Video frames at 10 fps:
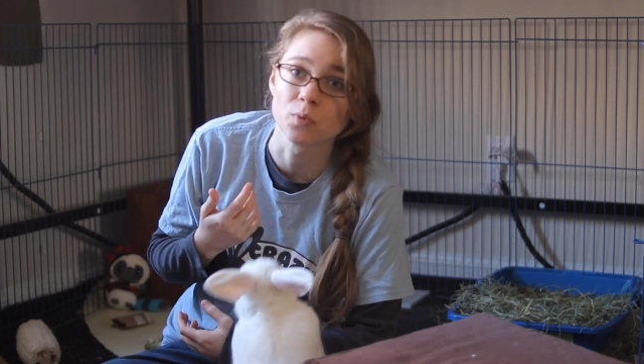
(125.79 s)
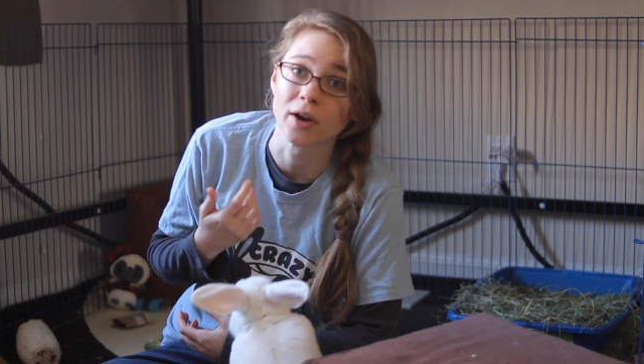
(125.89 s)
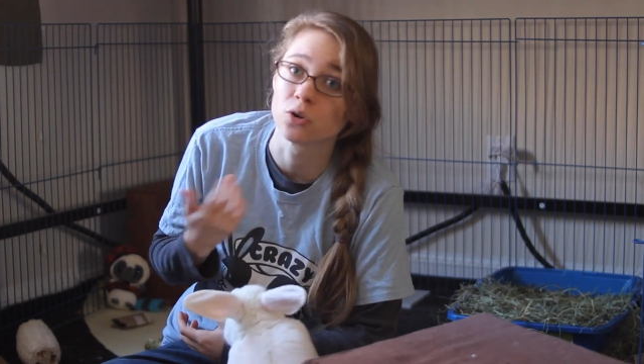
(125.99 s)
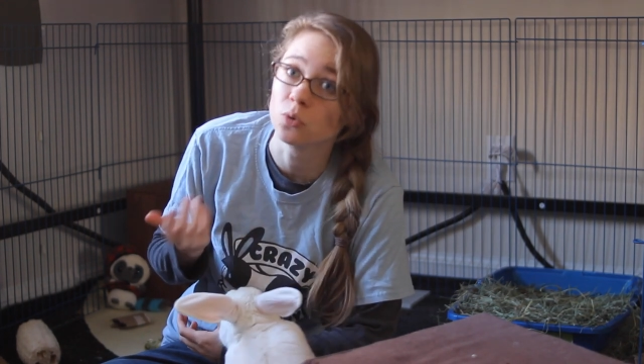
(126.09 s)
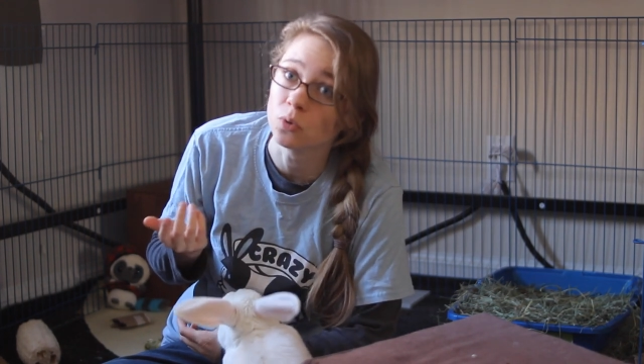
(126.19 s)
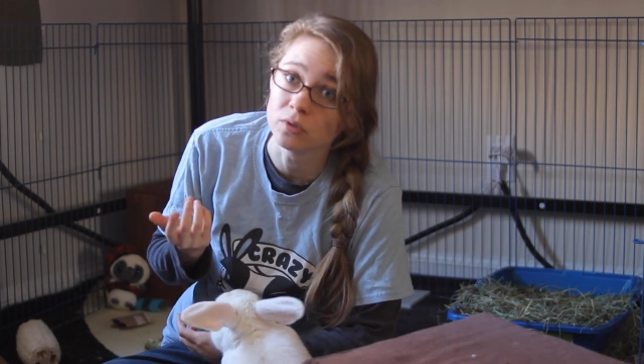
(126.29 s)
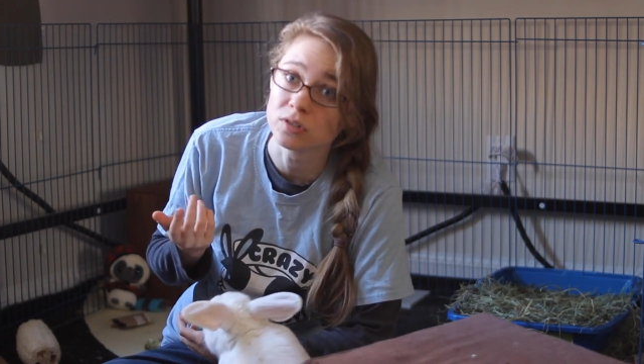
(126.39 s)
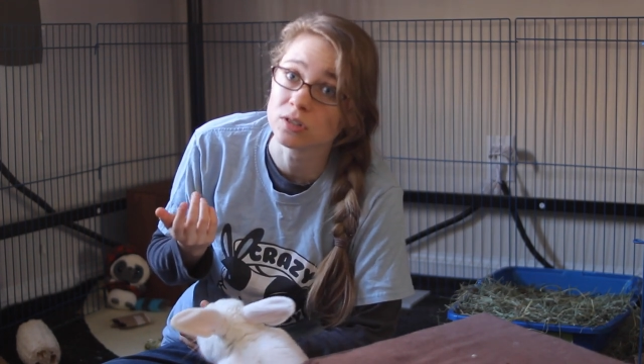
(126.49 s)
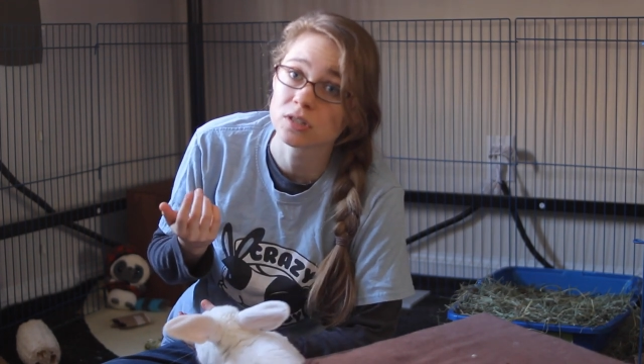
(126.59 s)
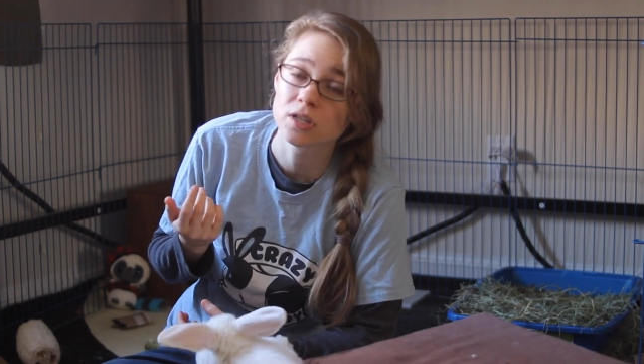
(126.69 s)

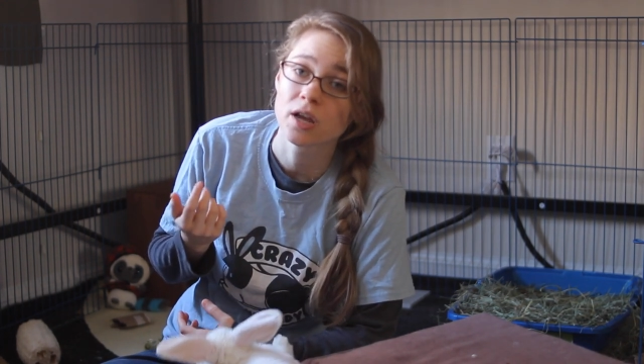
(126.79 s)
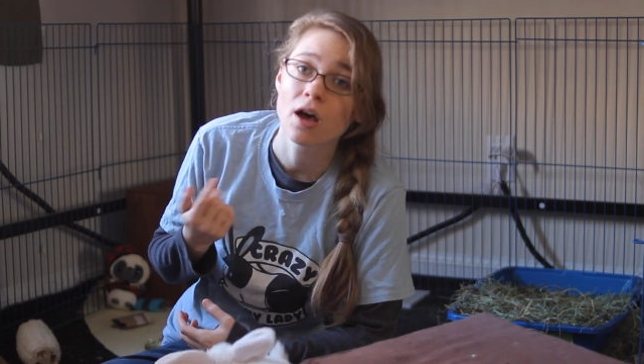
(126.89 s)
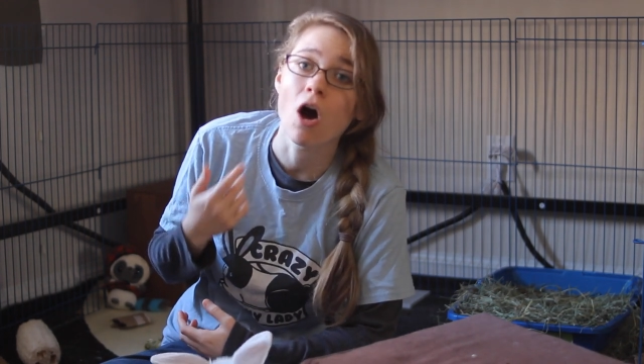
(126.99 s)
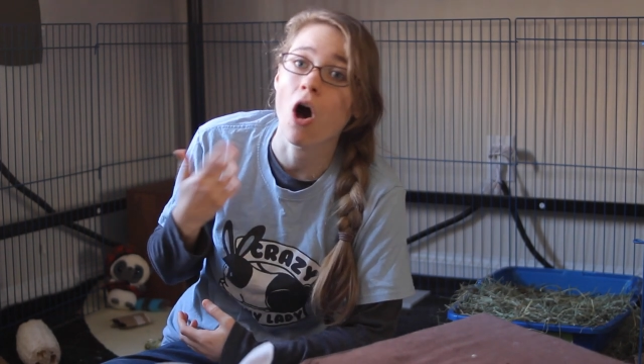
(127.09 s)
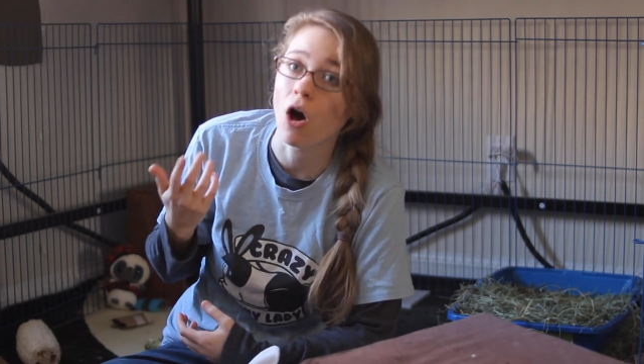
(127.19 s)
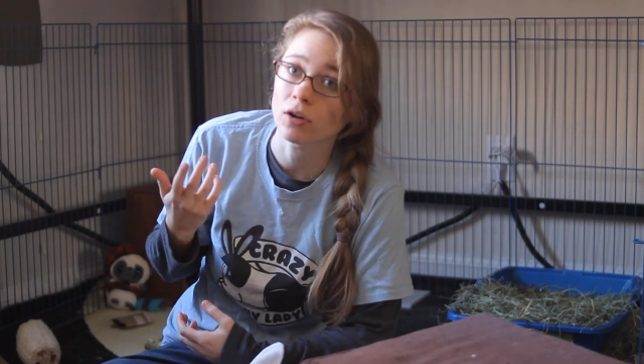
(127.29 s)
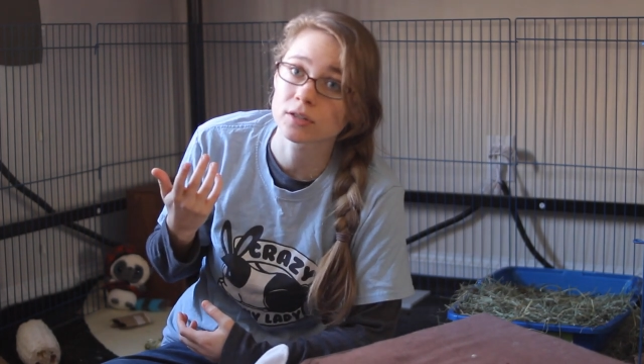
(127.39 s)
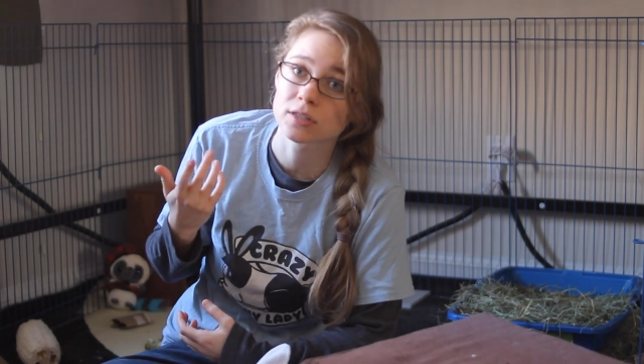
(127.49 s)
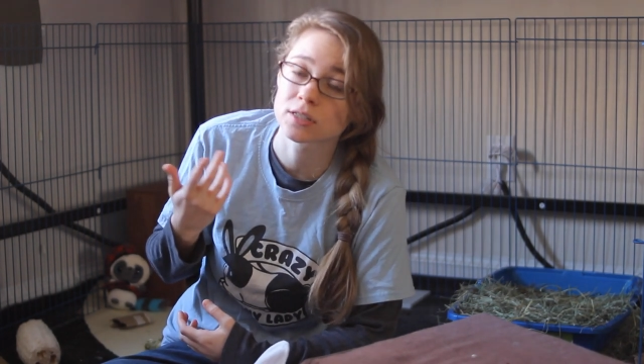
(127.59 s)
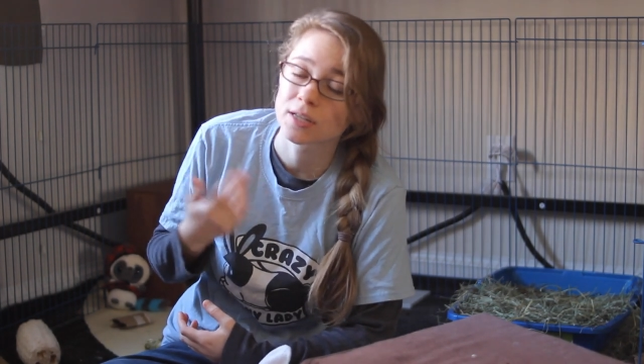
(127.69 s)
raccoons,
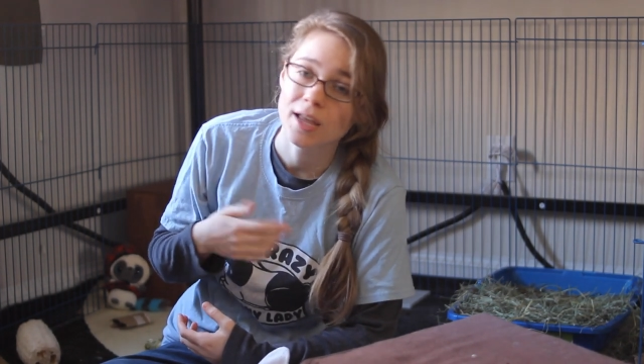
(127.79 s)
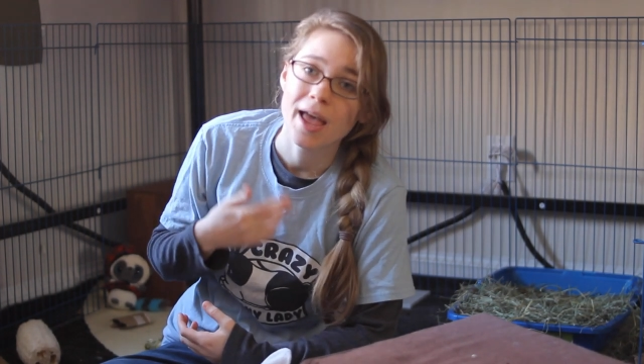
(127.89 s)
hawks,